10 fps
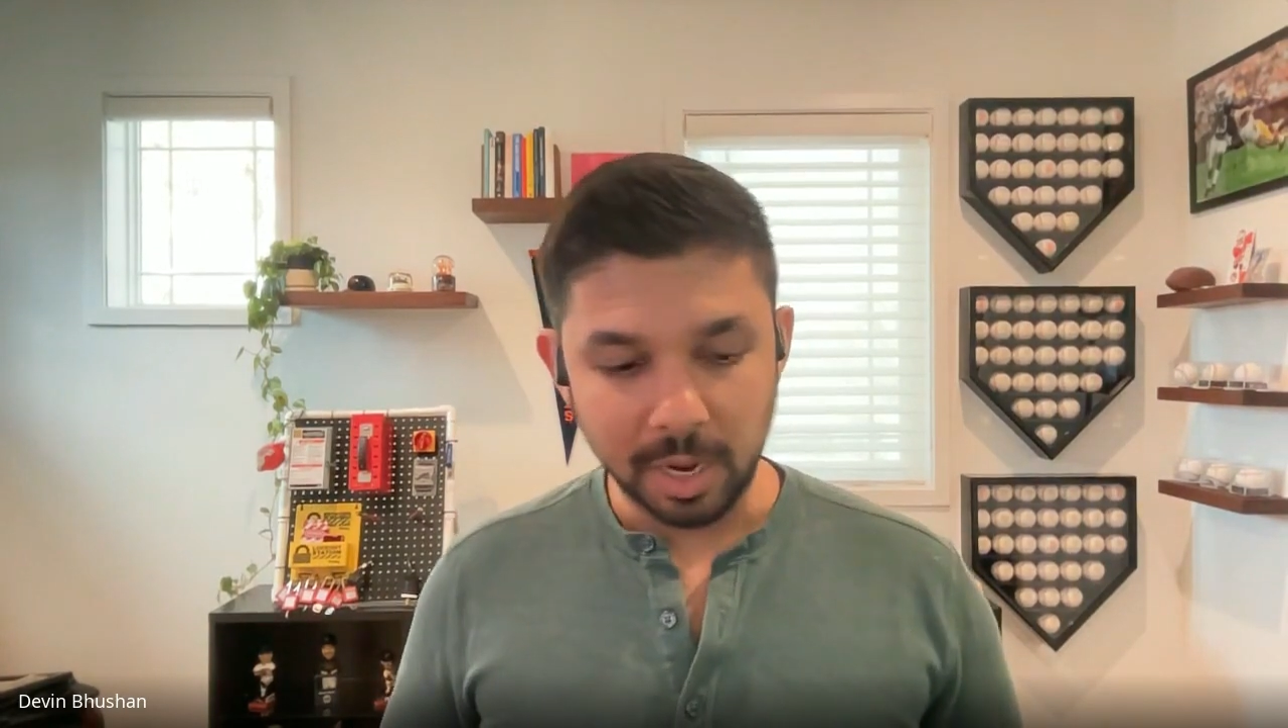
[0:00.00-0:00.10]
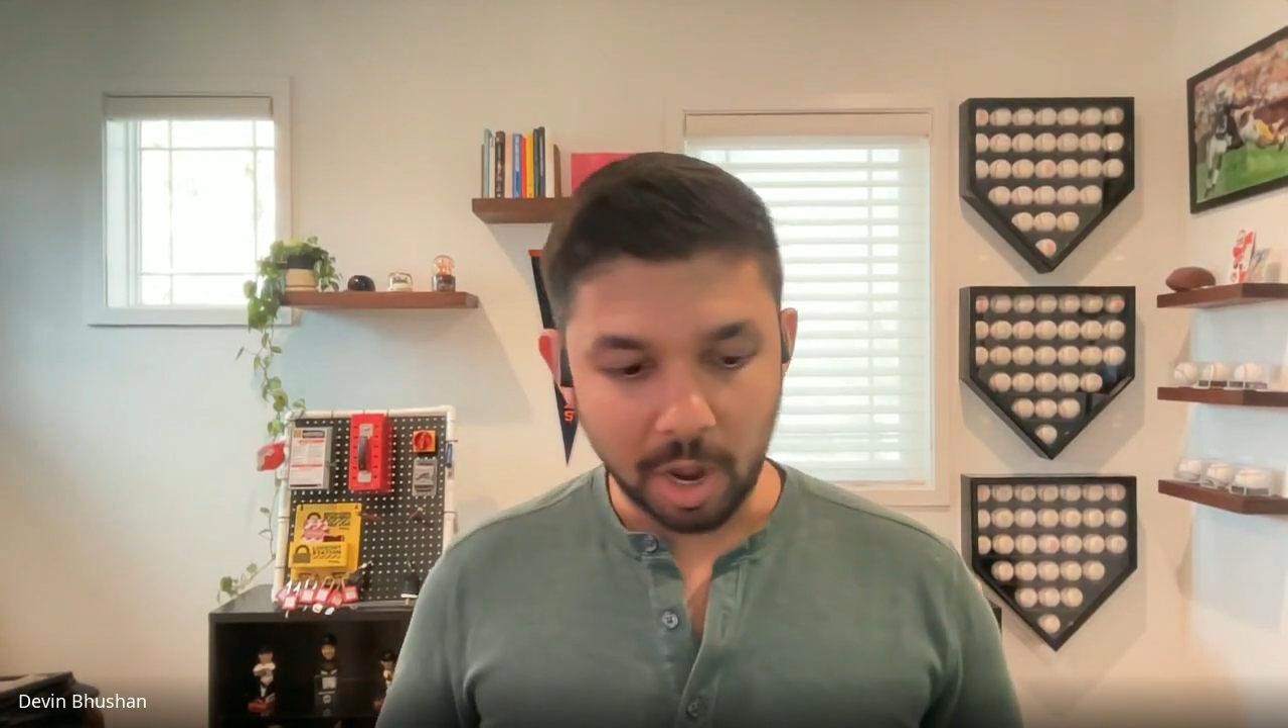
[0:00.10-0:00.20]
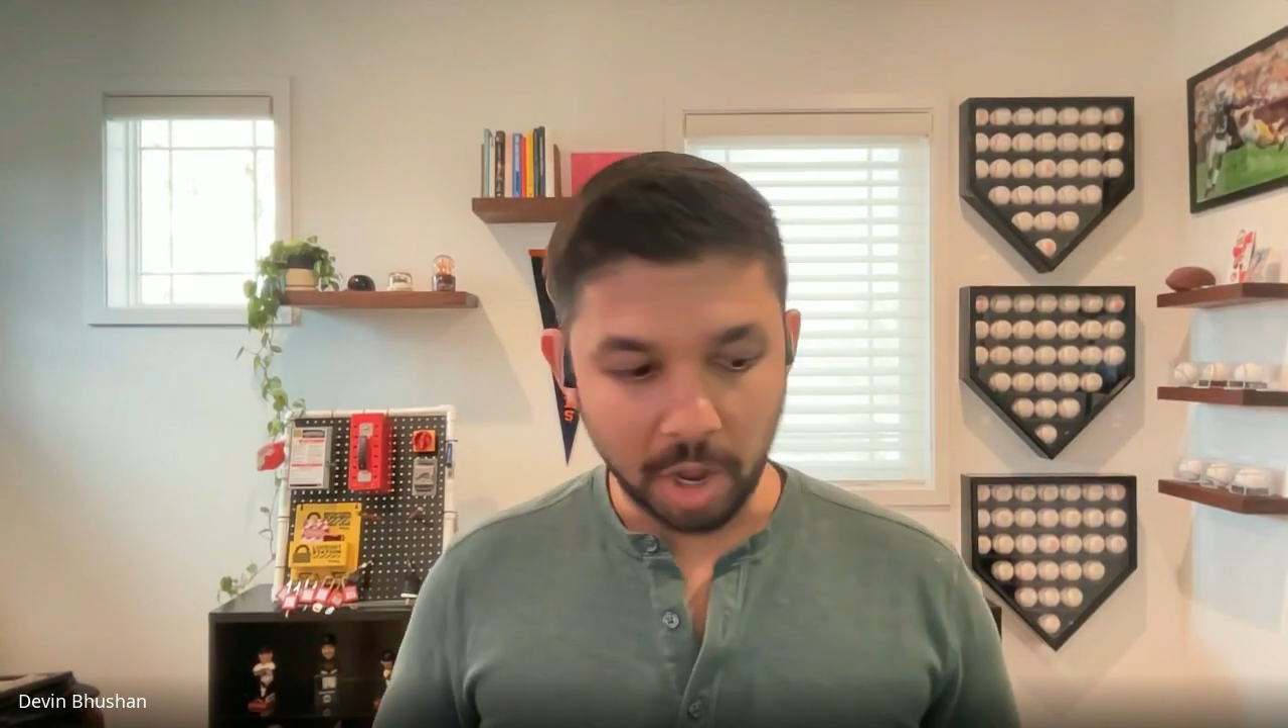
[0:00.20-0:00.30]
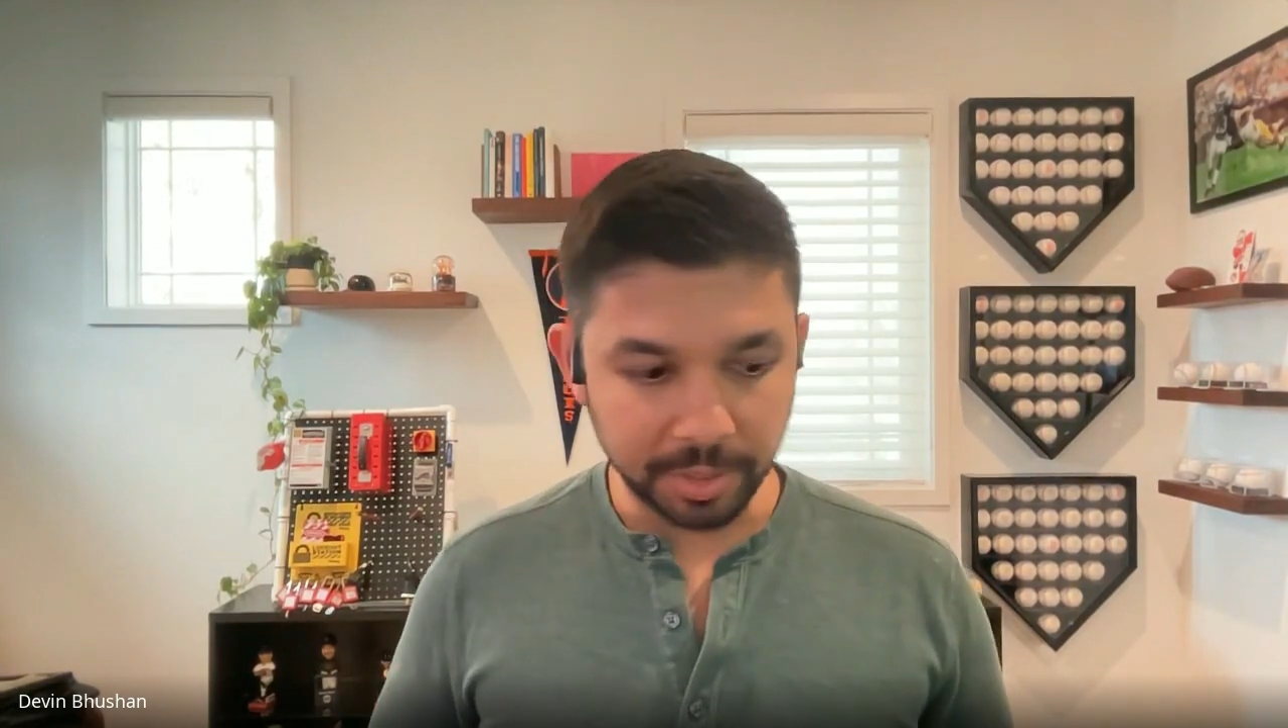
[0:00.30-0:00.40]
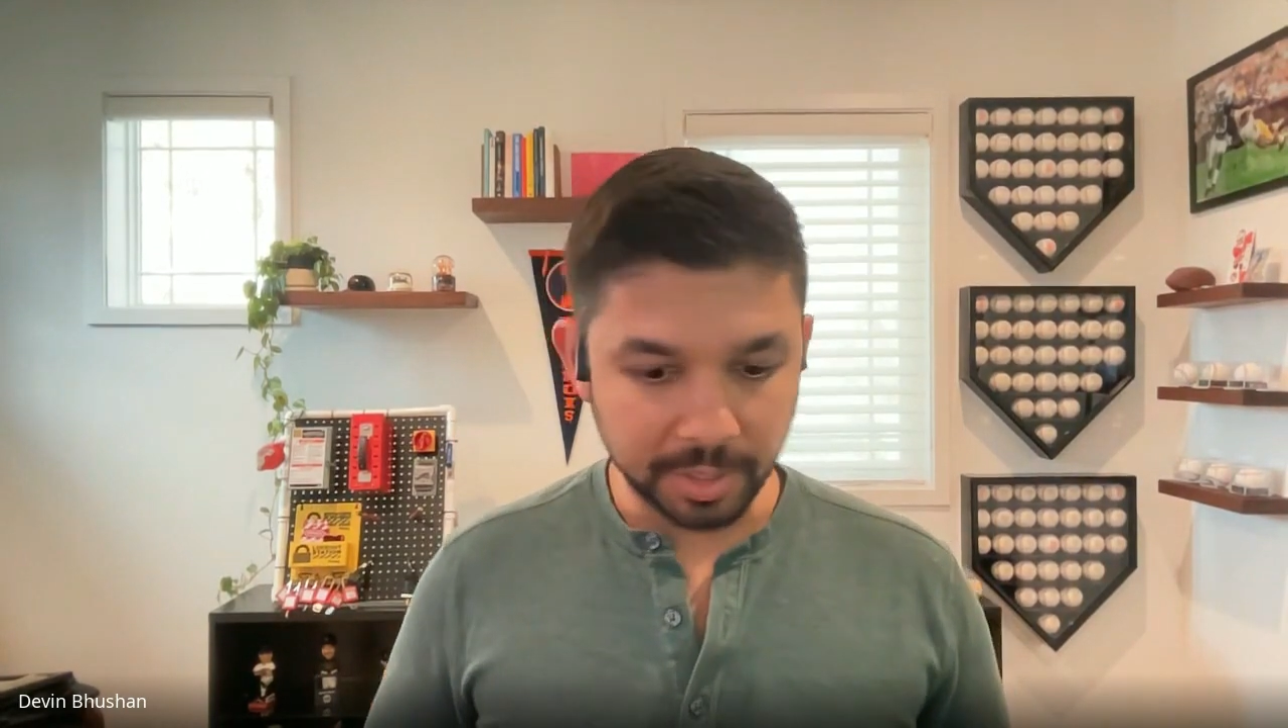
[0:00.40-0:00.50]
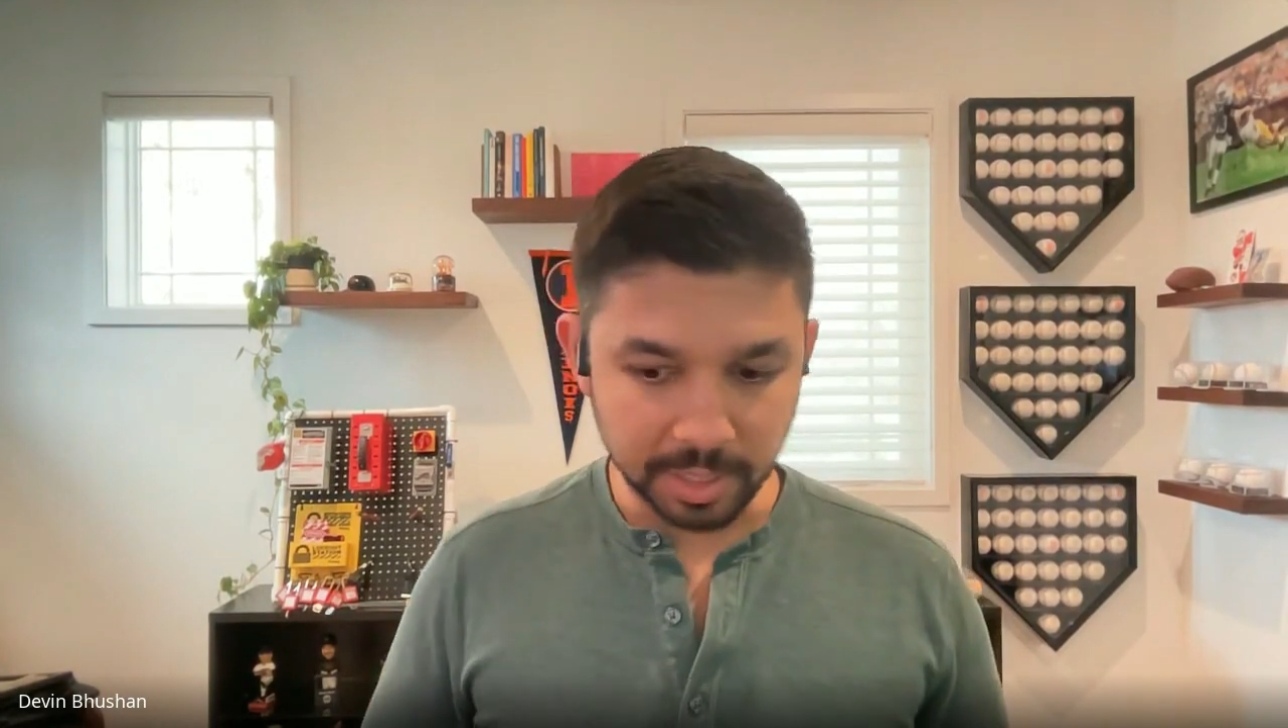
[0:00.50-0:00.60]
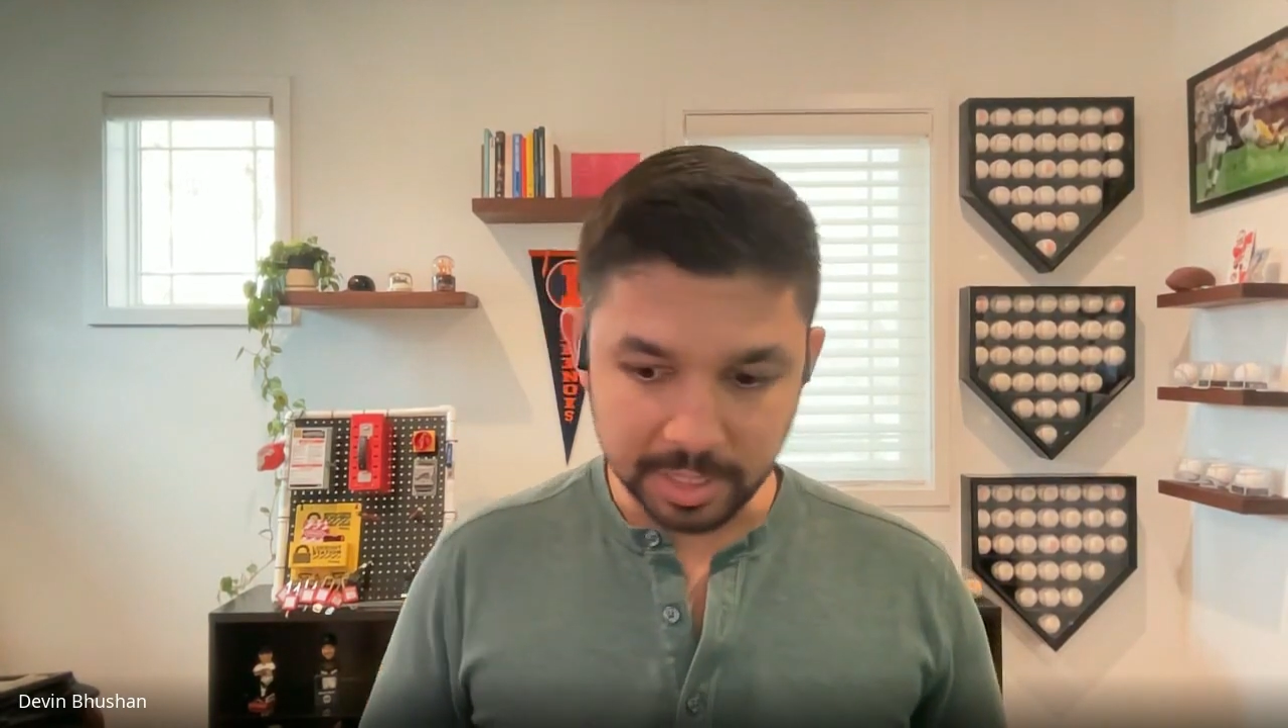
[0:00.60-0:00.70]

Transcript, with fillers: on the